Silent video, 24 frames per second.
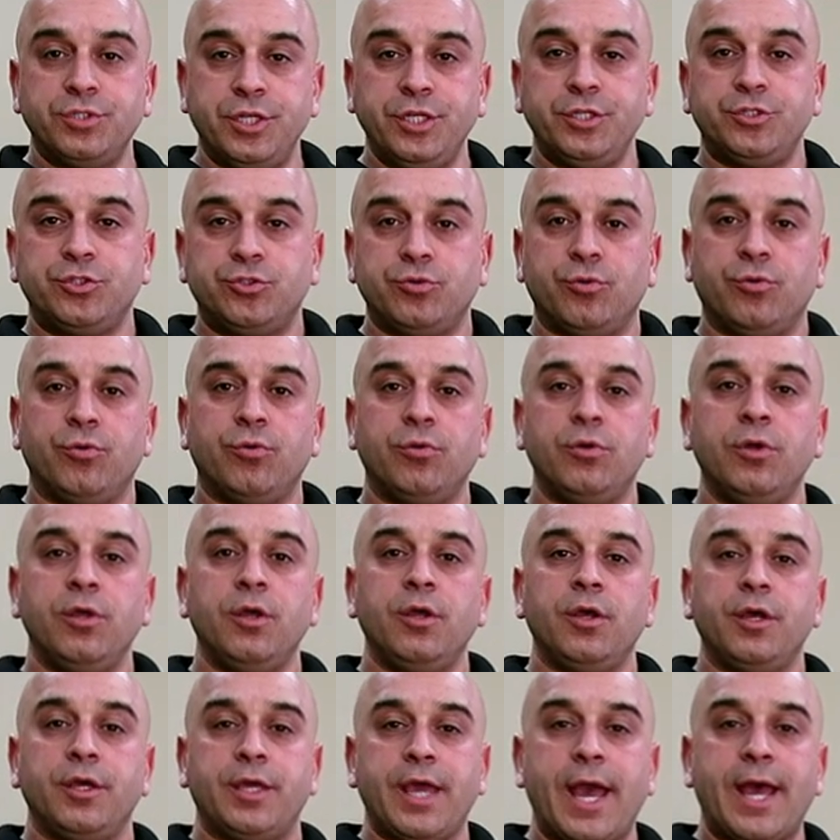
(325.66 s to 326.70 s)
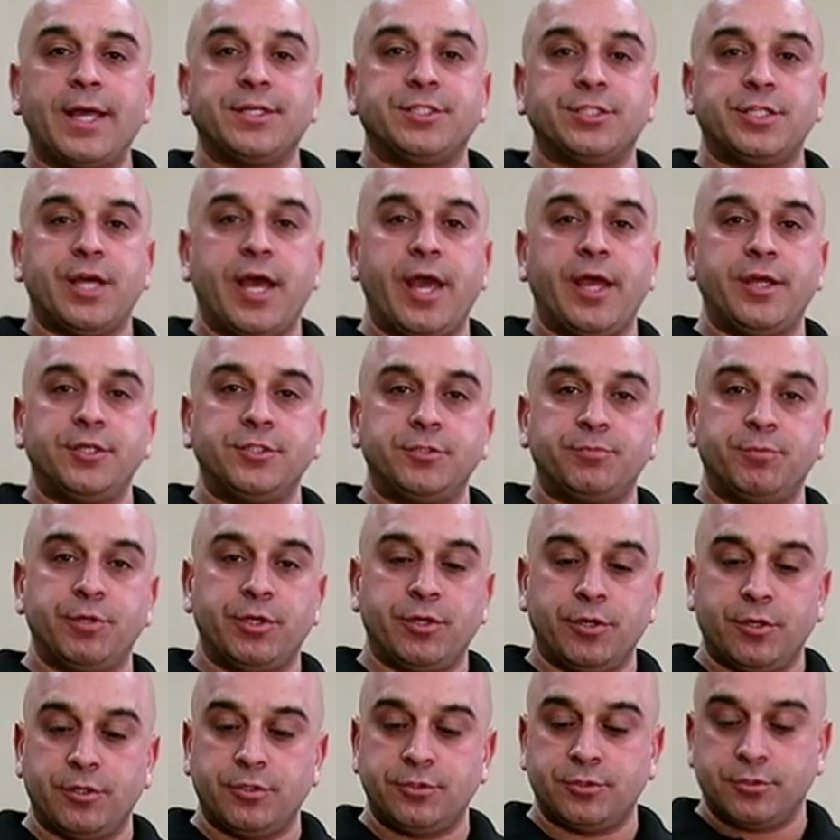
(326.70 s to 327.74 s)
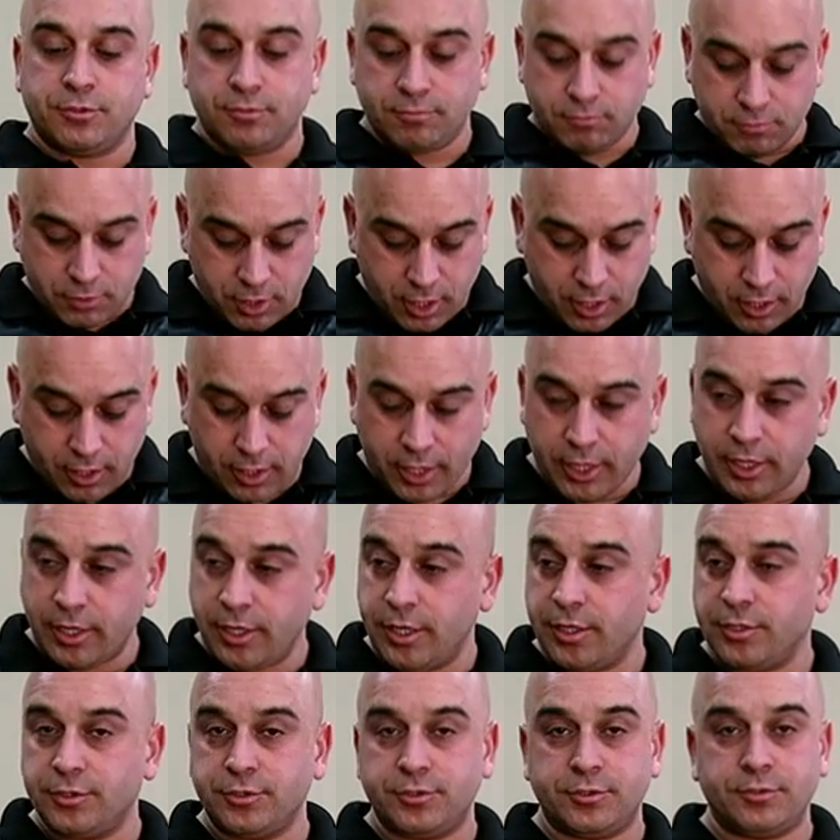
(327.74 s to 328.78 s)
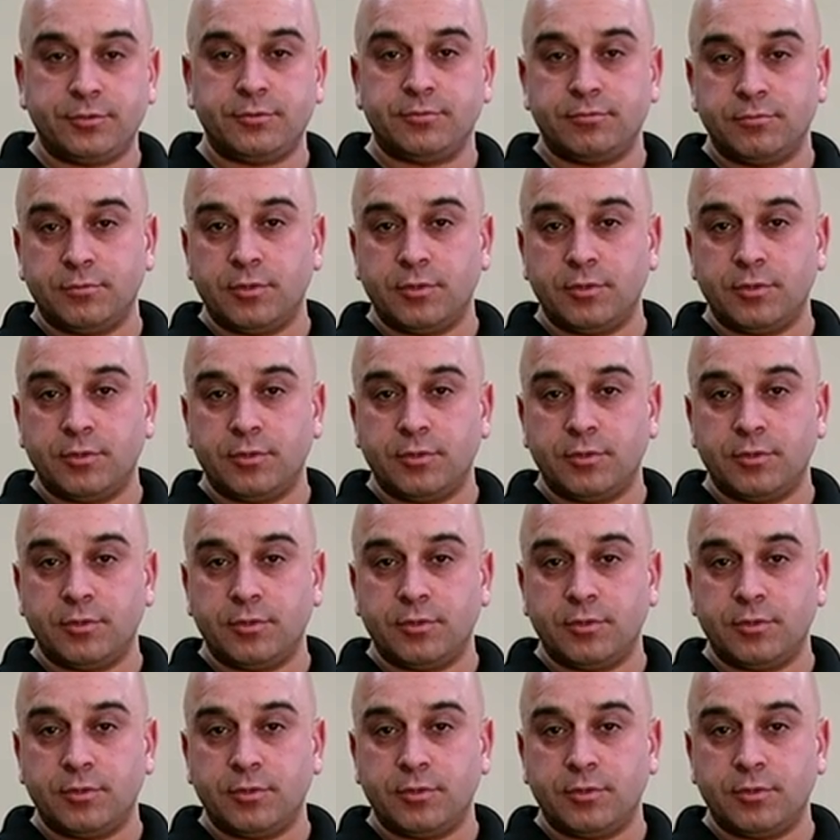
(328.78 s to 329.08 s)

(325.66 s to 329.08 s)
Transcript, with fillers: diesel, gas tanks, because it is